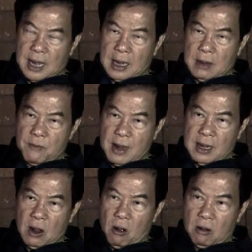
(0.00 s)
and
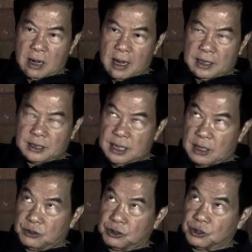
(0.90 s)
many organ energy
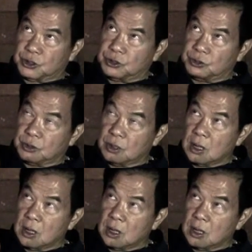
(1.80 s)
and shoot